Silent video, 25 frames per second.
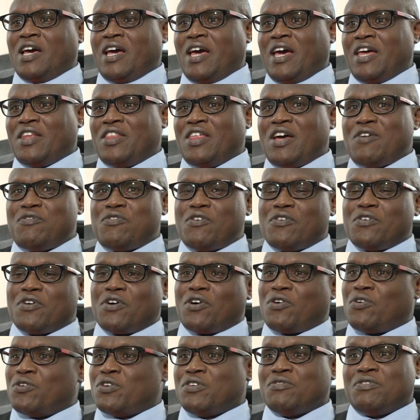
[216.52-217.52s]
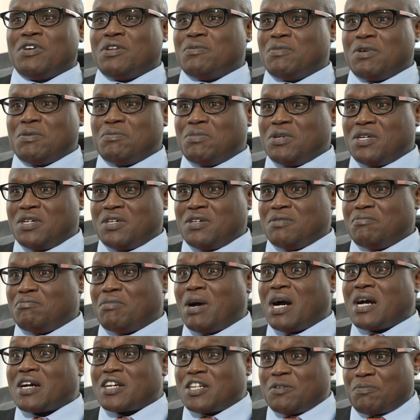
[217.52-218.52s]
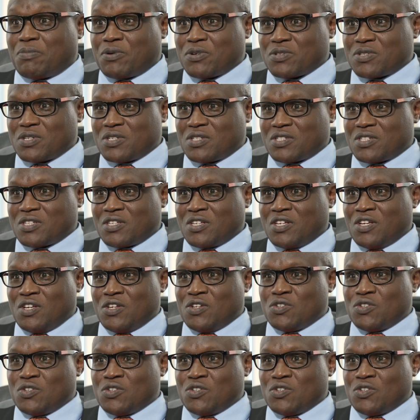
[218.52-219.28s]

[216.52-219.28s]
and therefore, or even maybe bank deposits.